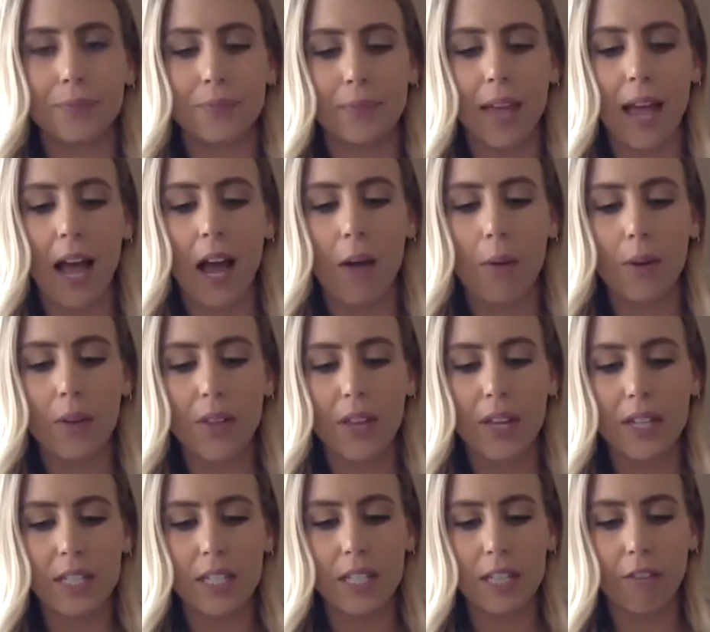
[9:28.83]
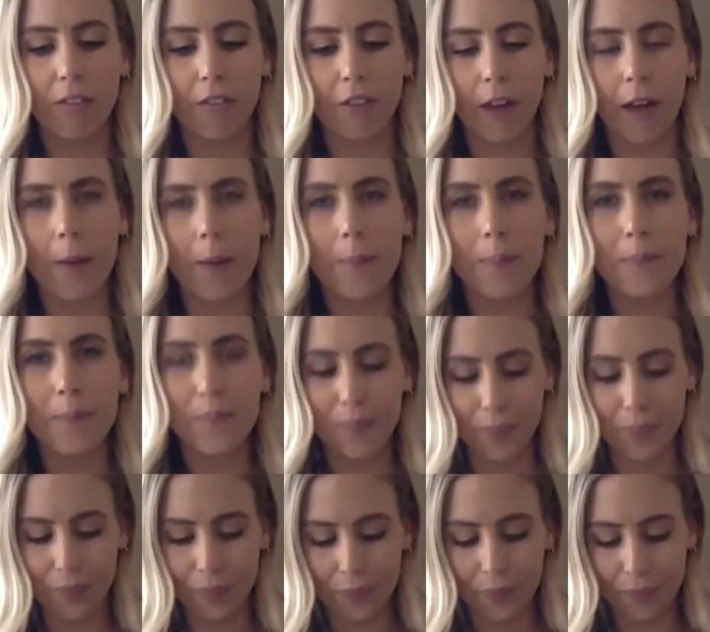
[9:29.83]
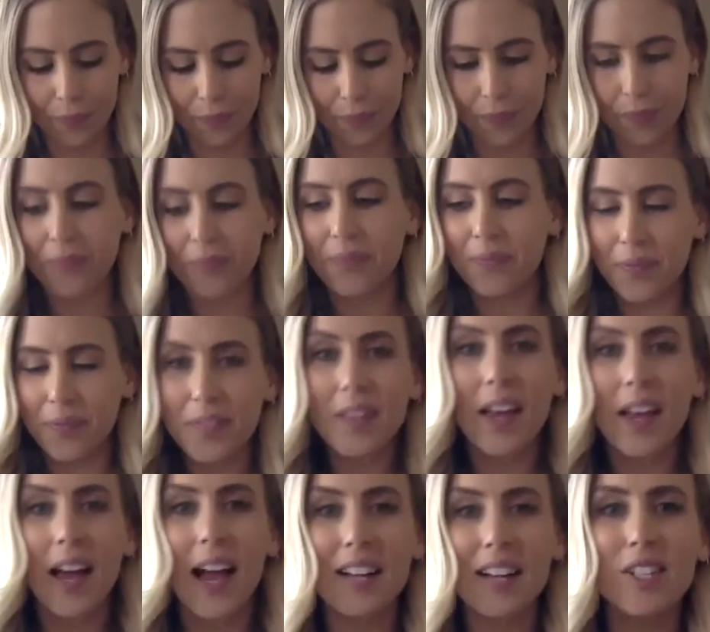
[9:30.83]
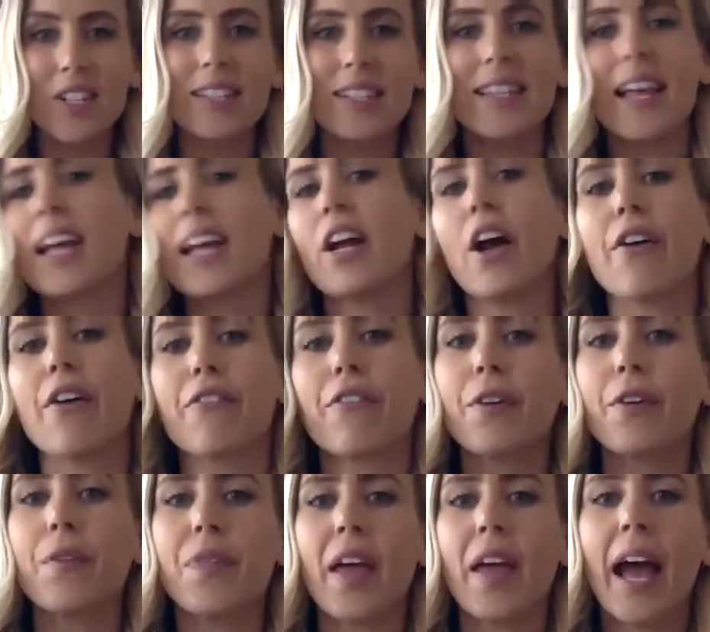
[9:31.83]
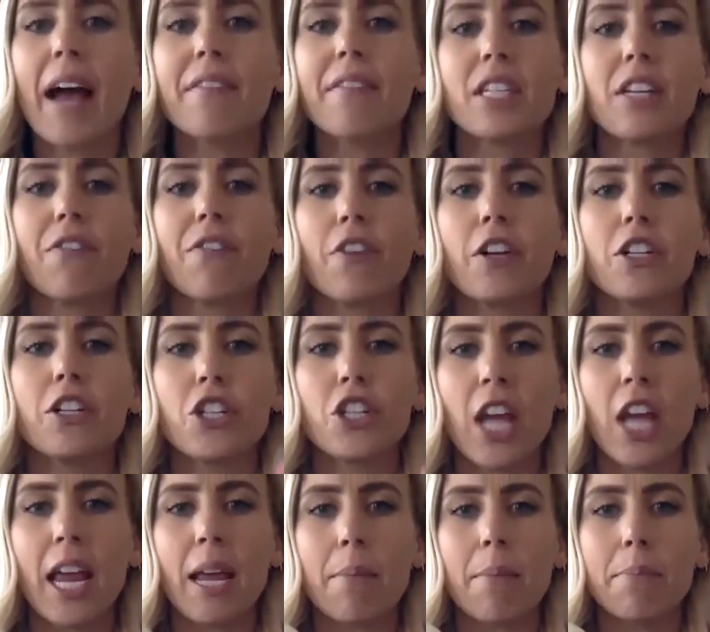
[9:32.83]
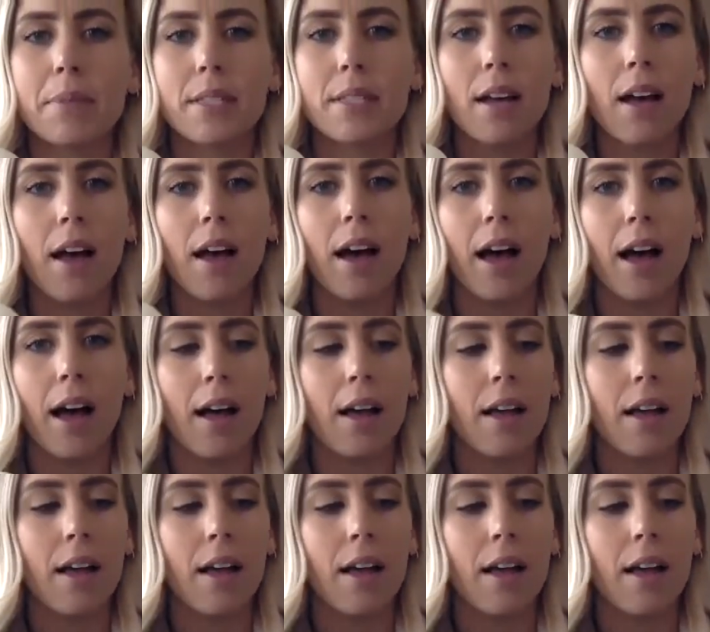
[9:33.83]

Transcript: How are they different? Yeah, just like our fruit, they have different shapes, huh?